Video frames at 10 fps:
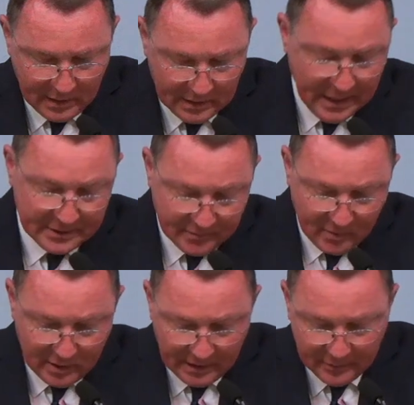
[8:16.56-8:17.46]
Last of
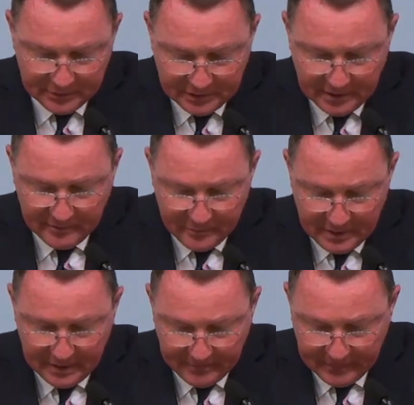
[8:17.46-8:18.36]
all, he was seen of
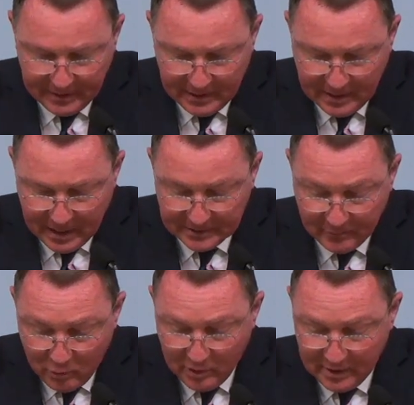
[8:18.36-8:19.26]
me, as
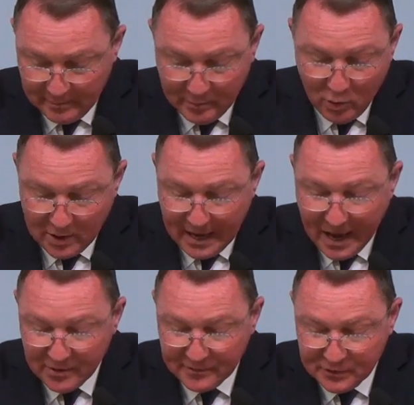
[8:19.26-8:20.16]
one born
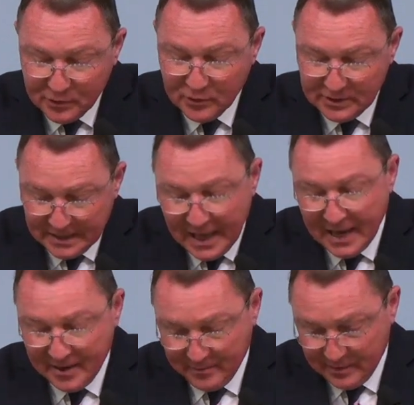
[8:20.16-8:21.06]
out of due
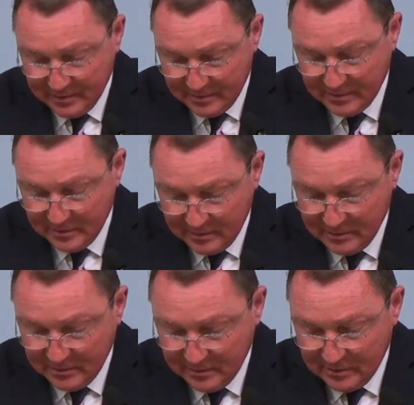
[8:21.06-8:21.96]
time.
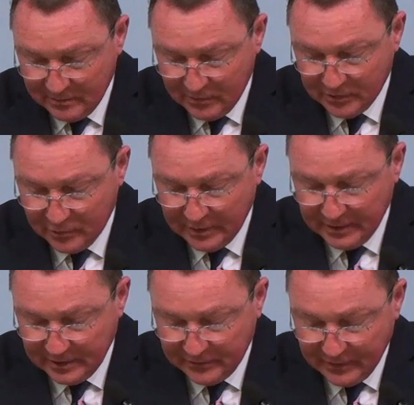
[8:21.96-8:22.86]
1
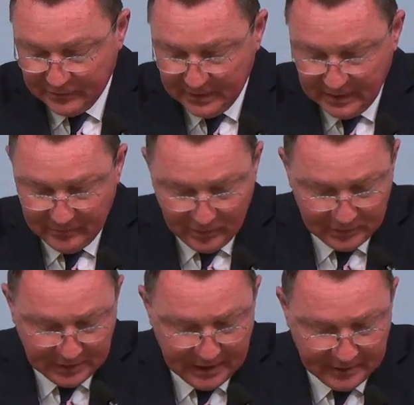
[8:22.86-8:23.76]
Corinthians 15,
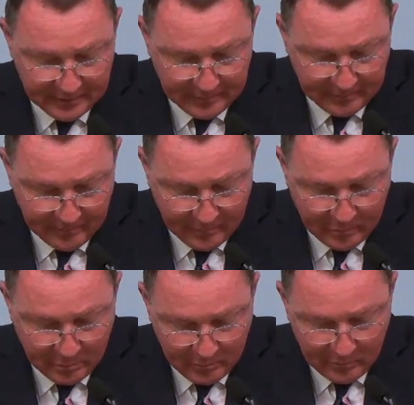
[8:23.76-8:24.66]
verse 8.
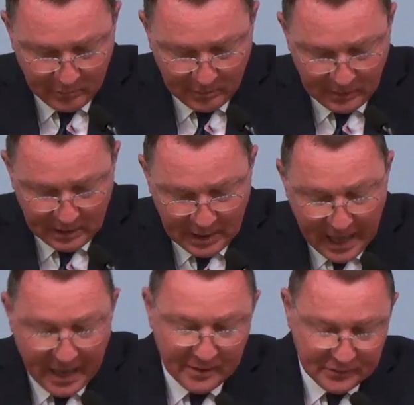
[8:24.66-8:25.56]

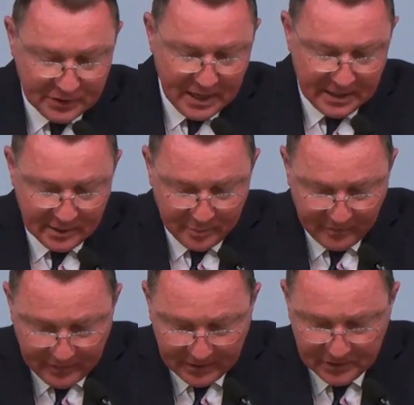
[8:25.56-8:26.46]
Out of Zion the
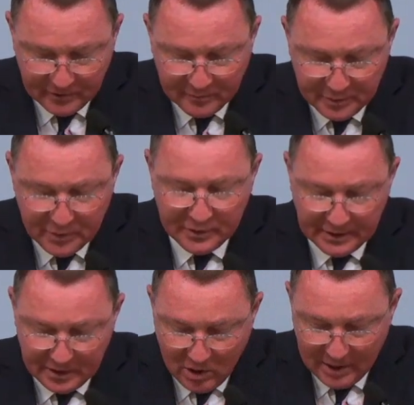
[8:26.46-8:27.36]
perfection of
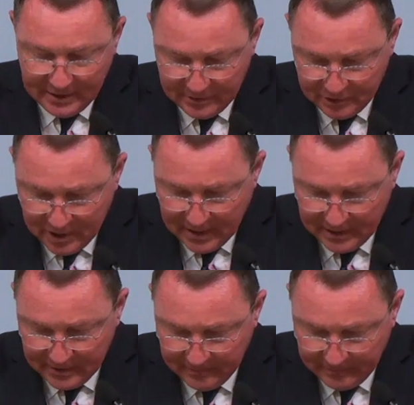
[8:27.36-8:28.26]
beauty God hath shined.